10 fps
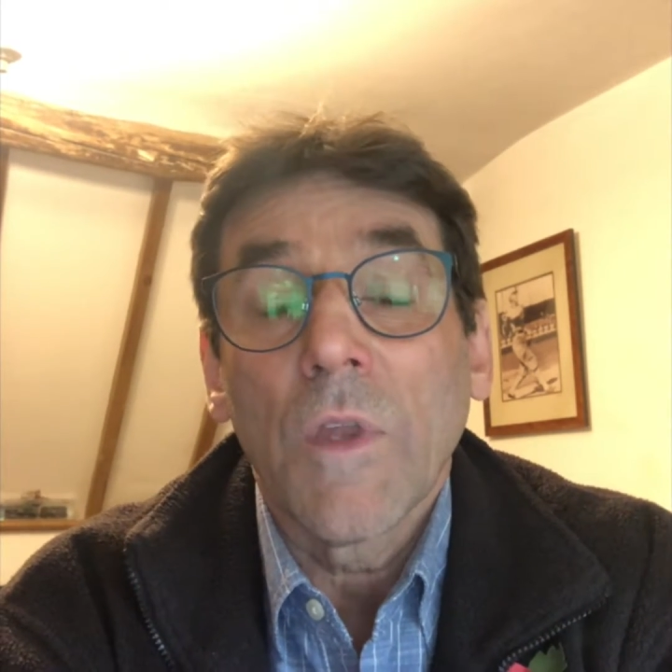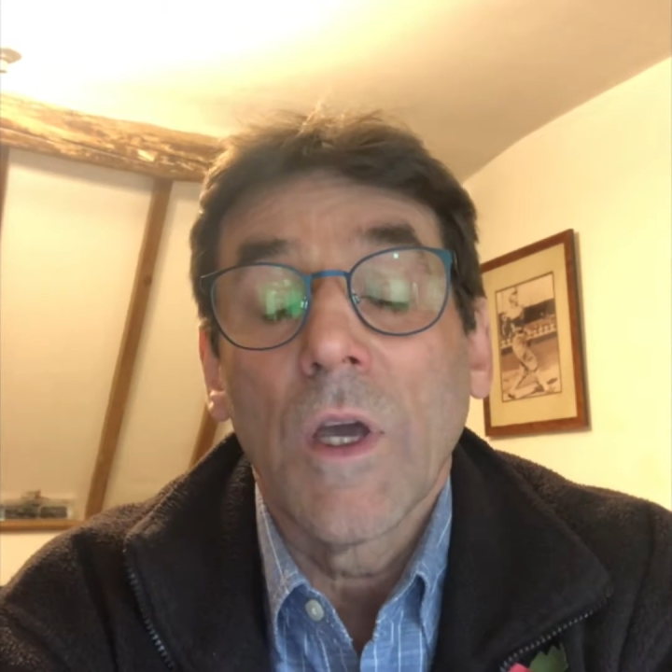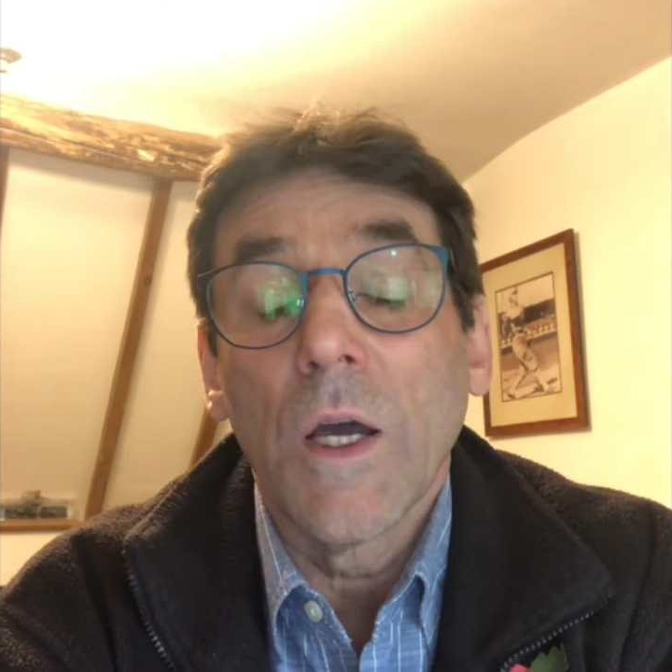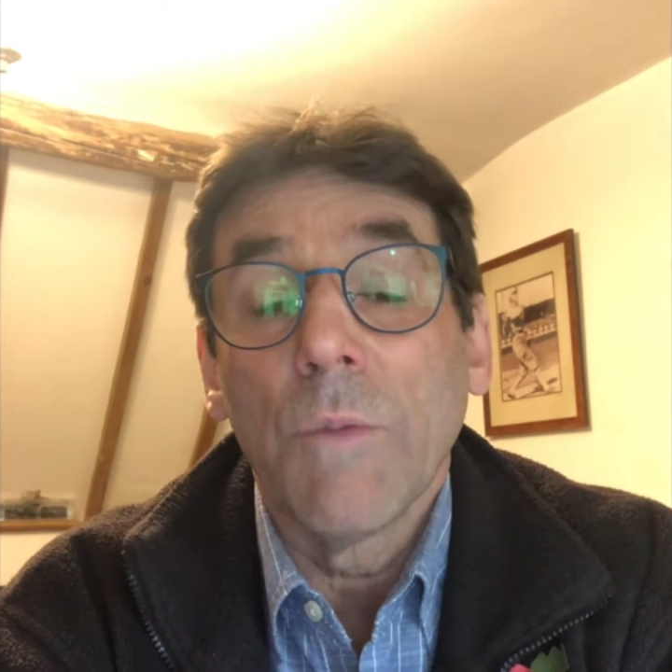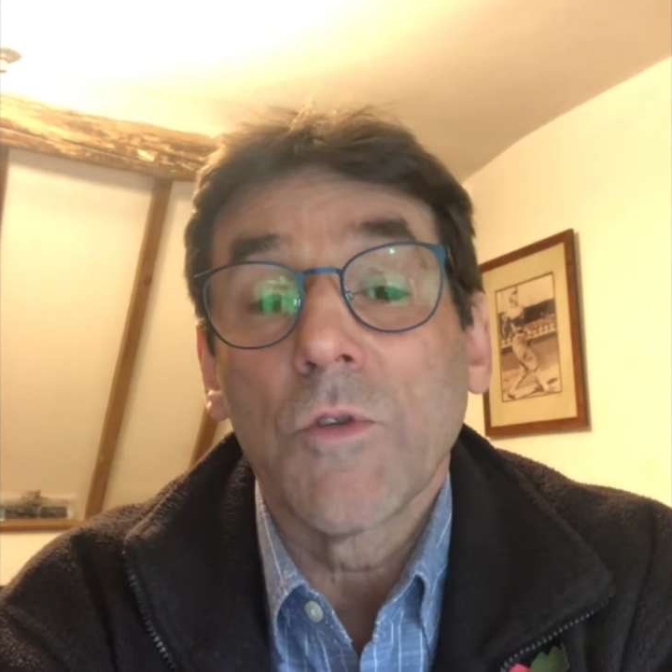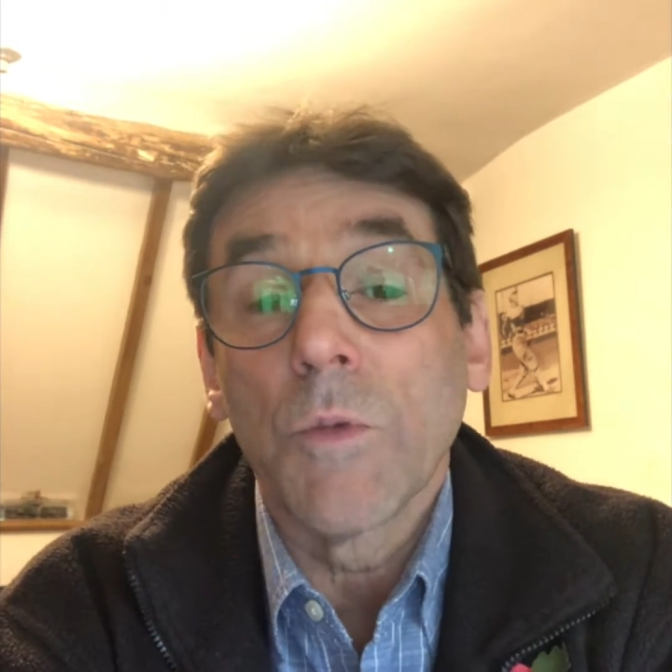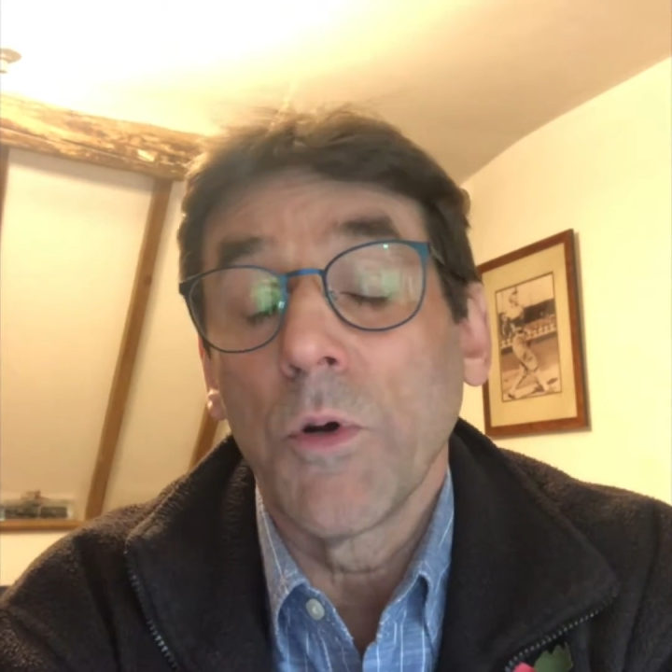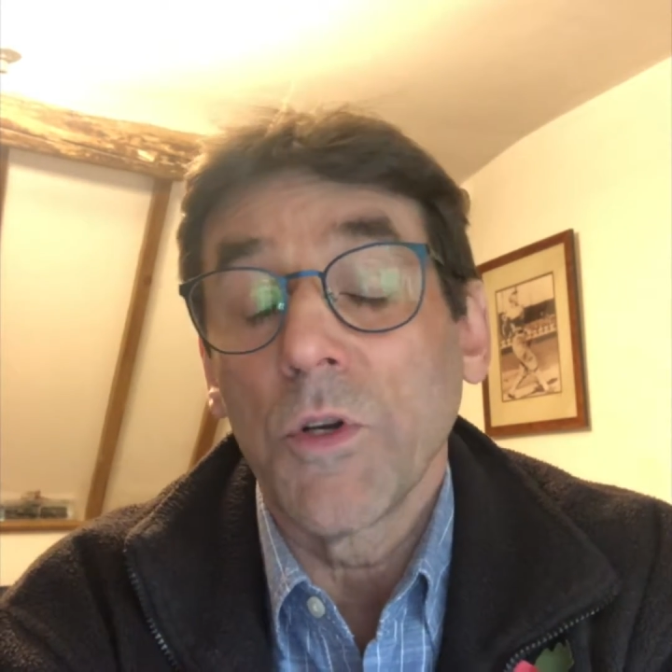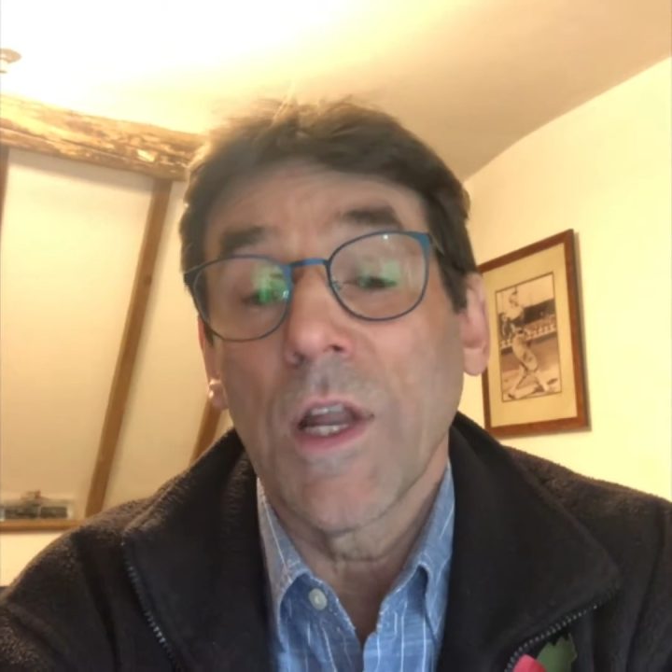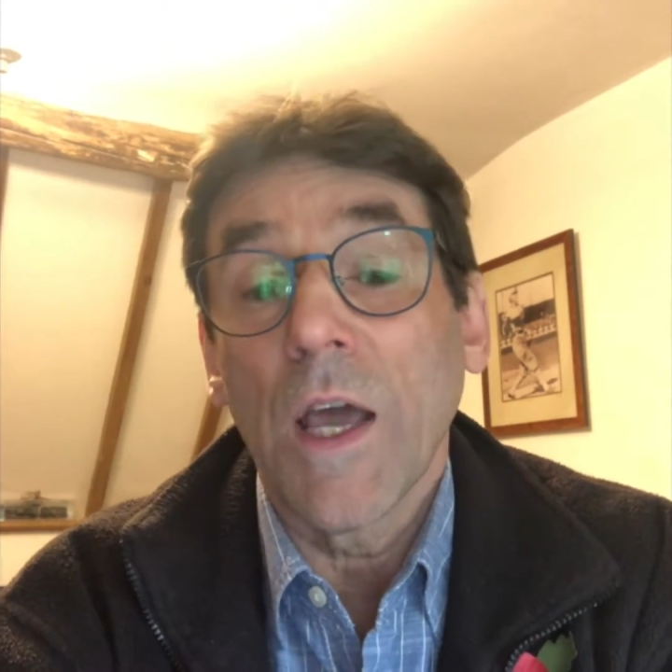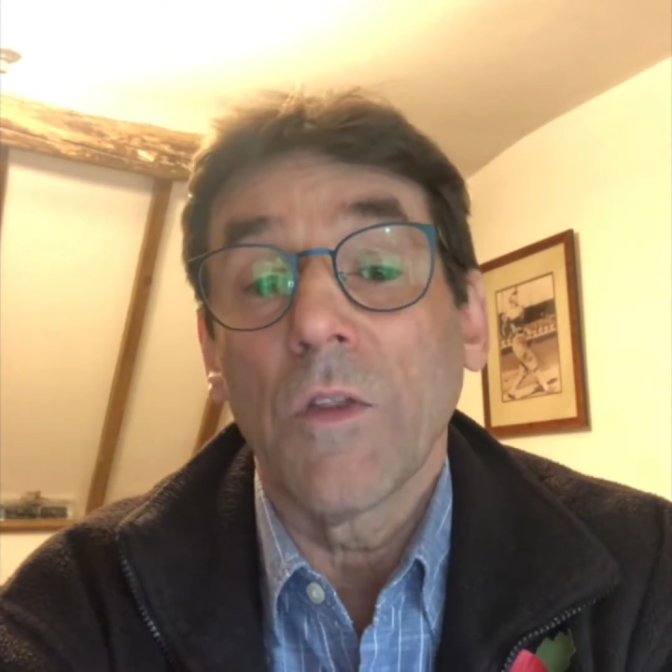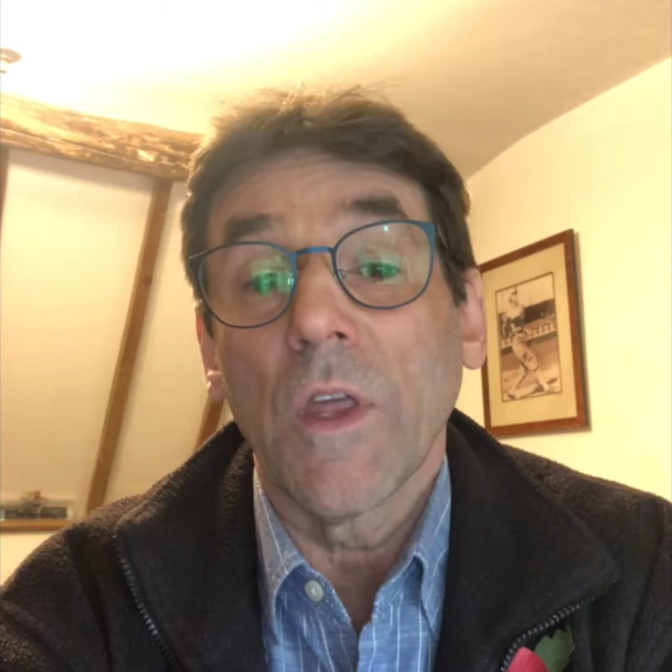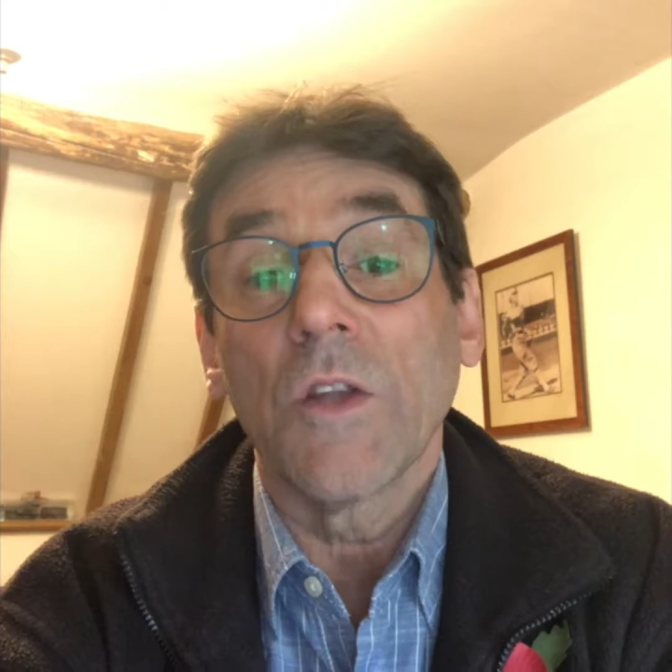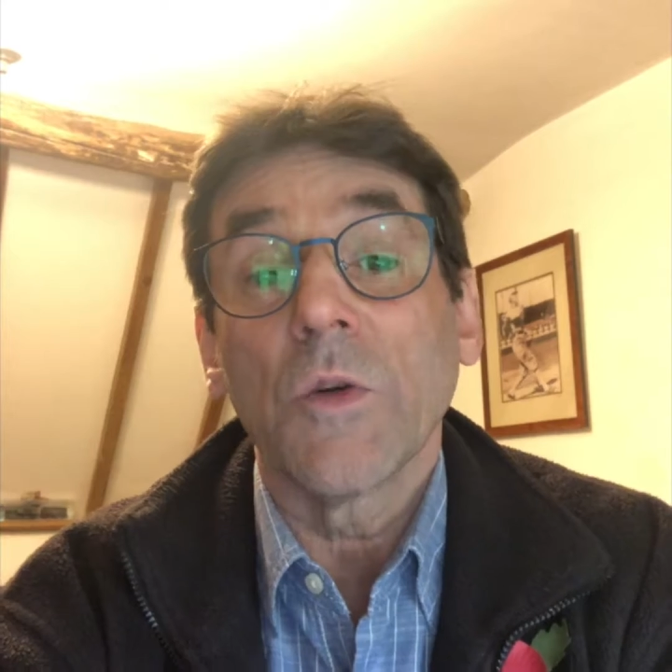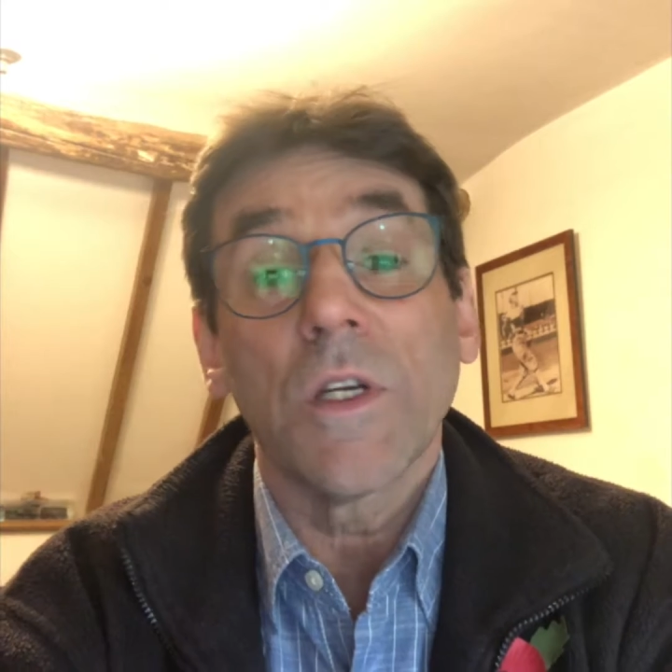to push it out
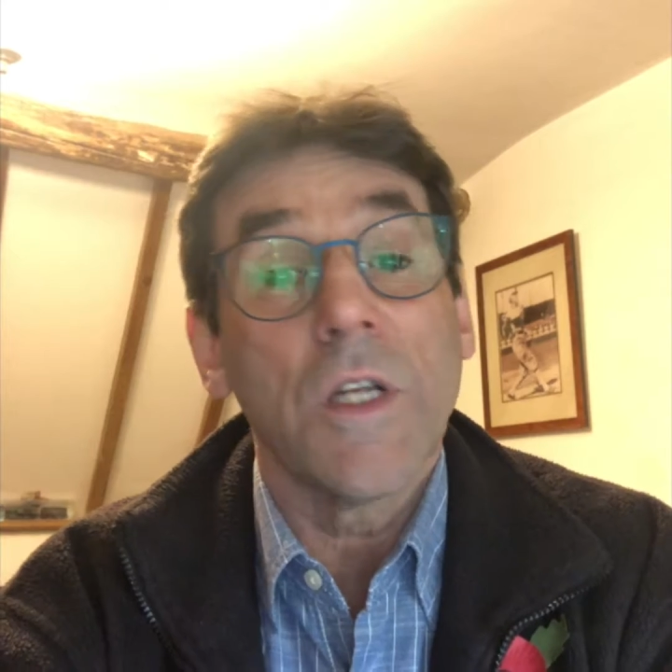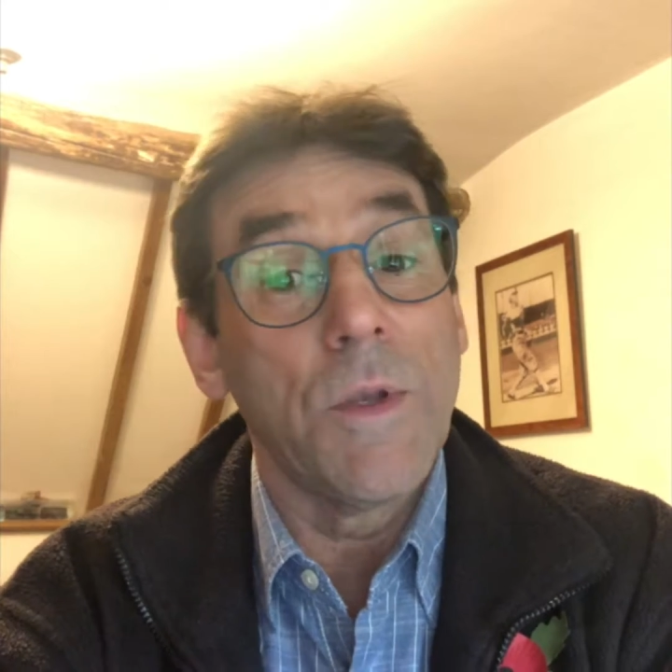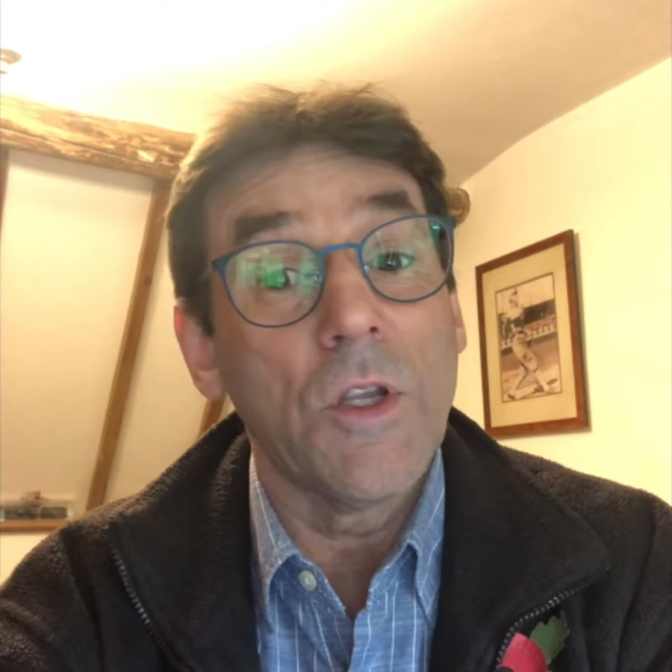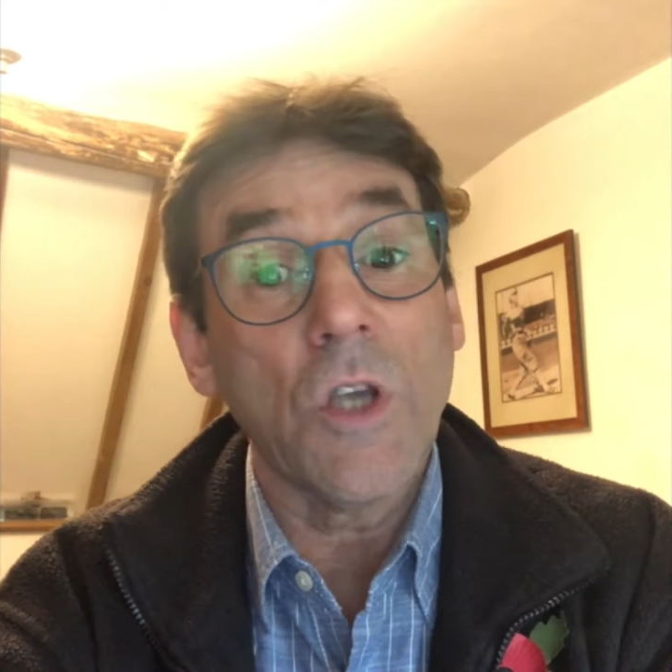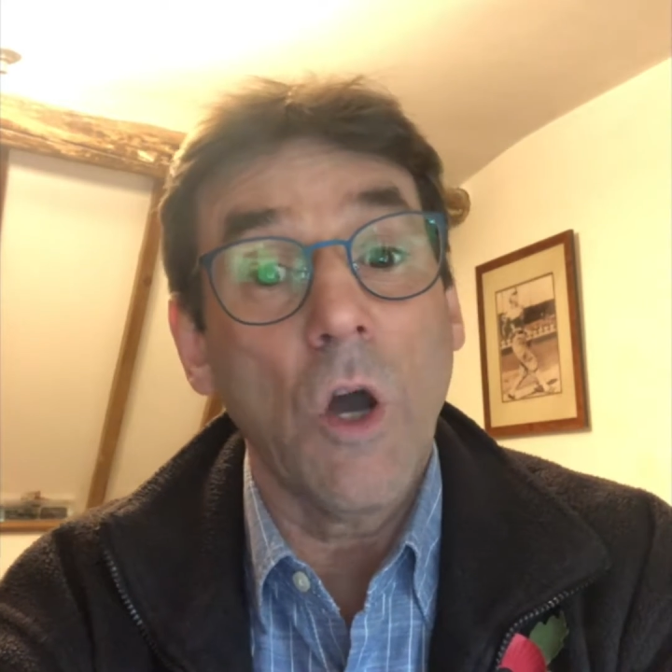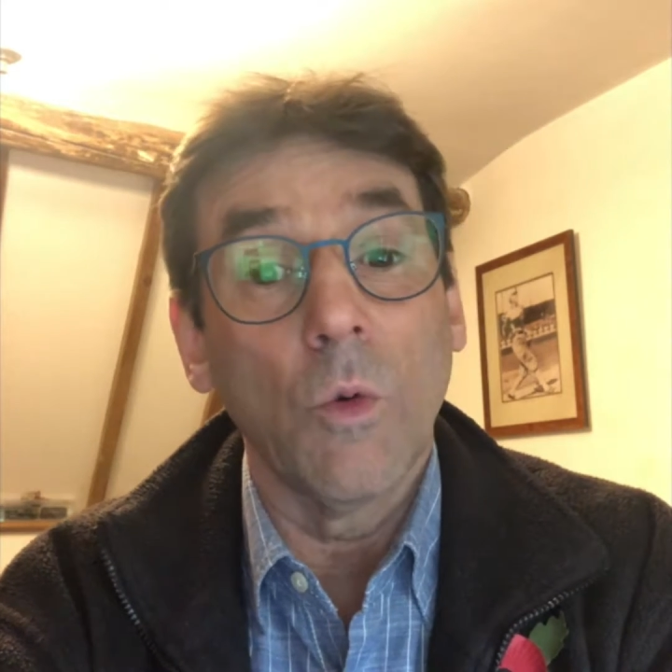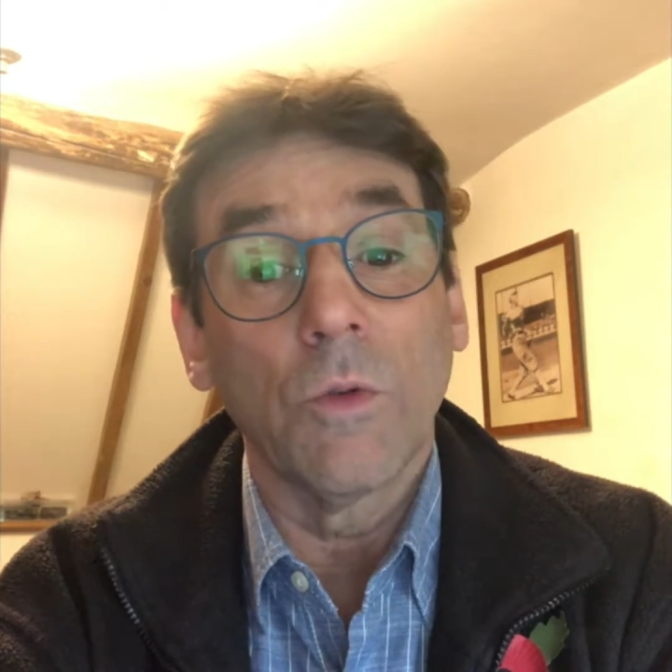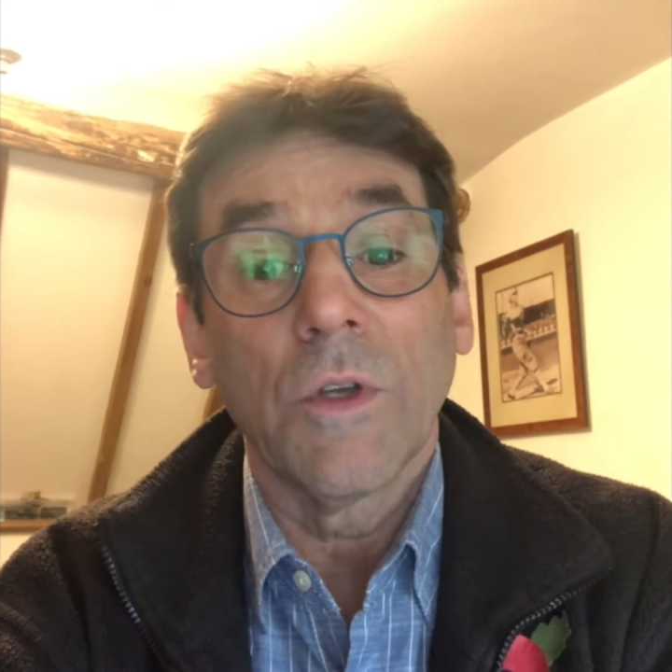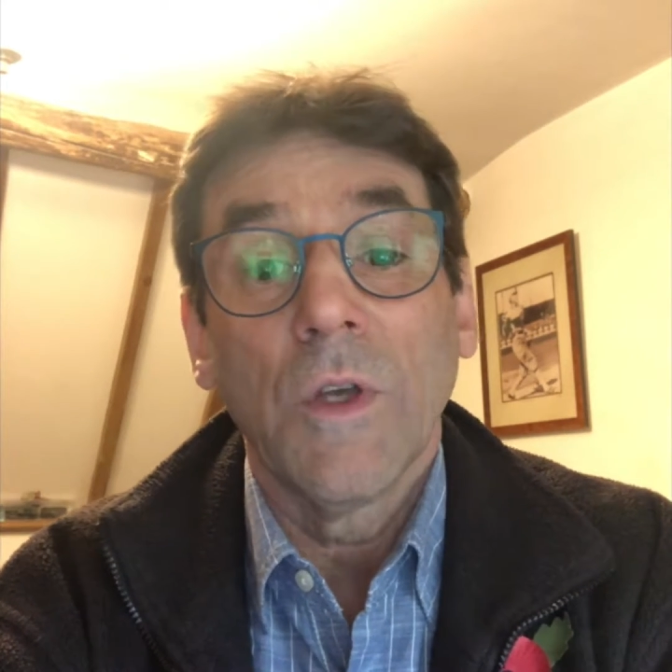there to actually be sold.